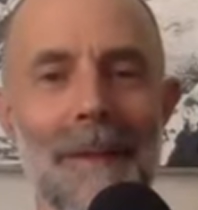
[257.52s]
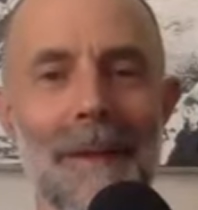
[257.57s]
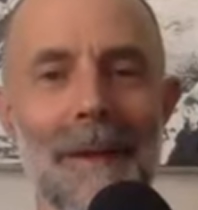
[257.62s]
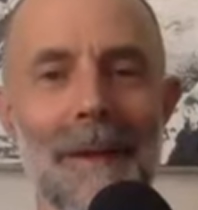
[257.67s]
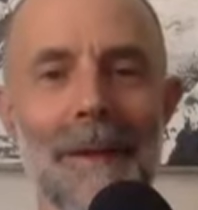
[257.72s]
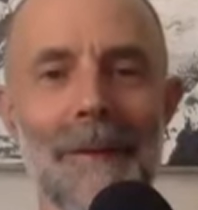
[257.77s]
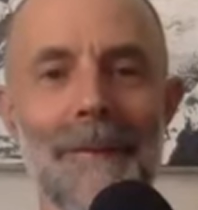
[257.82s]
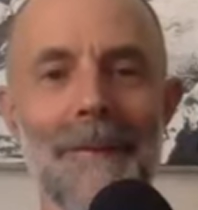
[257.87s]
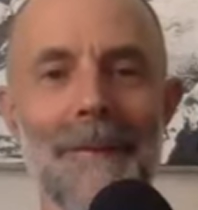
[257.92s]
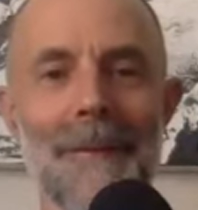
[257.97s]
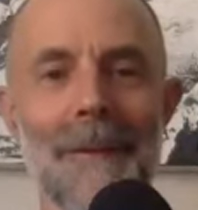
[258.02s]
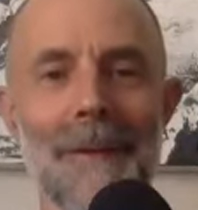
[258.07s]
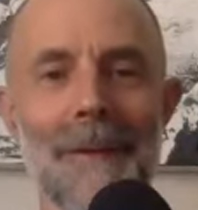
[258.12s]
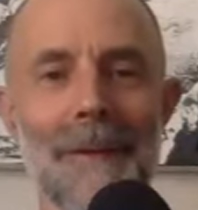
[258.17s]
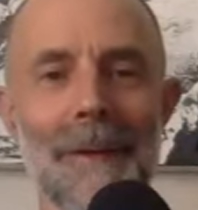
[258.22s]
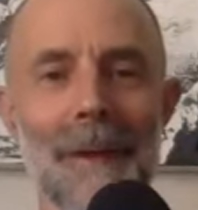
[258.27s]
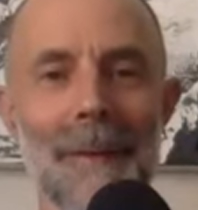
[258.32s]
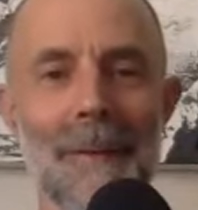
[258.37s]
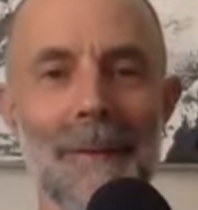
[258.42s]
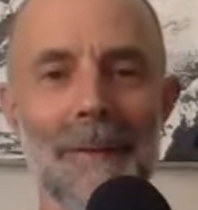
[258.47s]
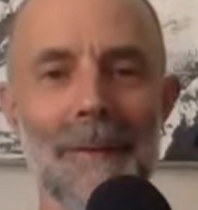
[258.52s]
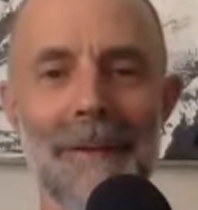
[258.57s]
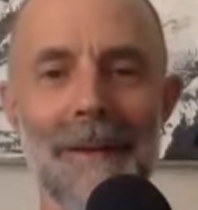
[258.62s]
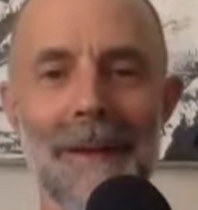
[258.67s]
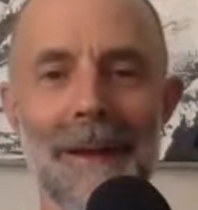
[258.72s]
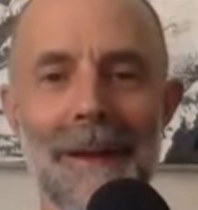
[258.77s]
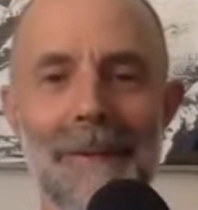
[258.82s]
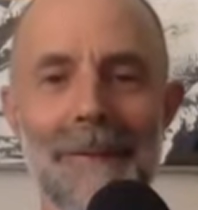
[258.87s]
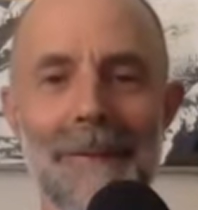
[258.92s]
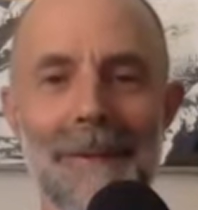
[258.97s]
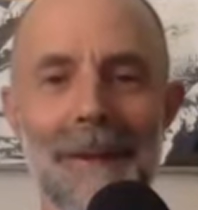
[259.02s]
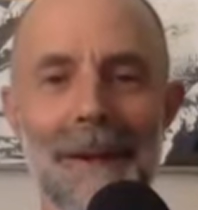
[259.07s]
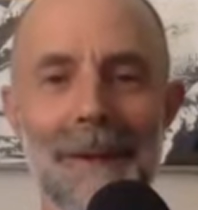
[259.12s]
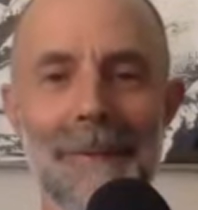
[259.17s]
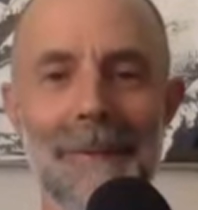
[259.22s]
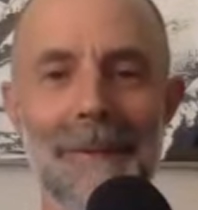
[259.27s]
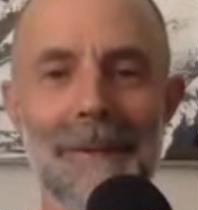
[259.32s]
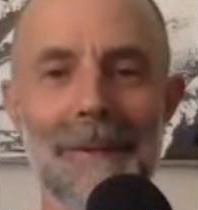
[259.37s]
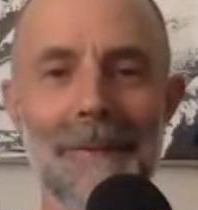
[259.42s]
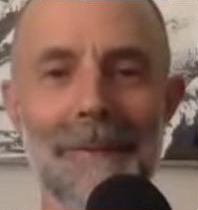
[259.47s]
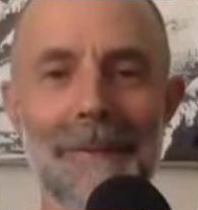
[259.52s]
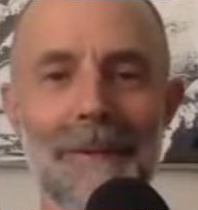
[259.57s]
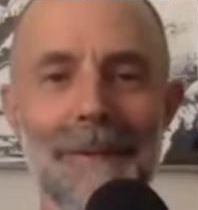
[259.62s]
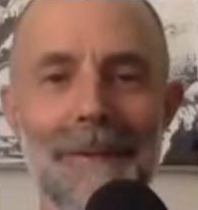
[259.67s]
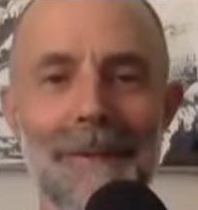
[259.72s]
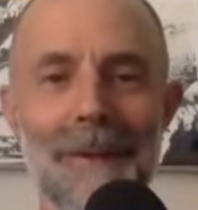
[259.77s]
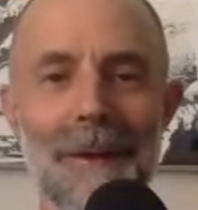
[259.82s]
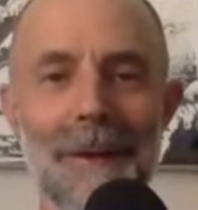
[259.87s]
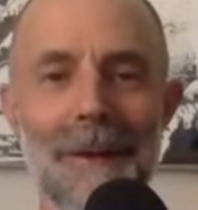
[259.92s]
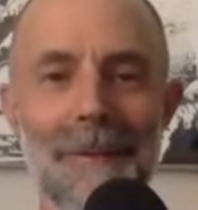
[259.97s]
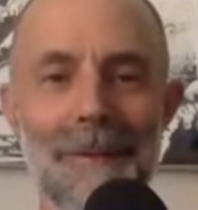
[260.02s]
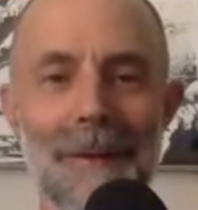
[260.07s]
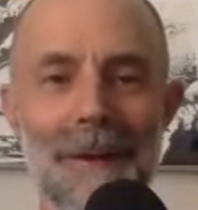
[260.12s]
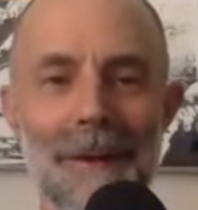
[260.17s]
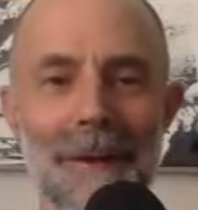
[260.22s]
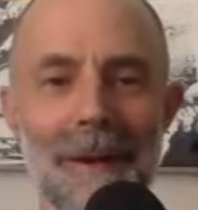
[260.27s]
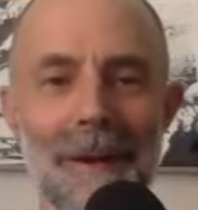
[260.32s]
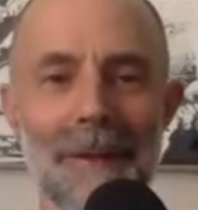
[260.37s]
infinite numbers of lifetimes of serving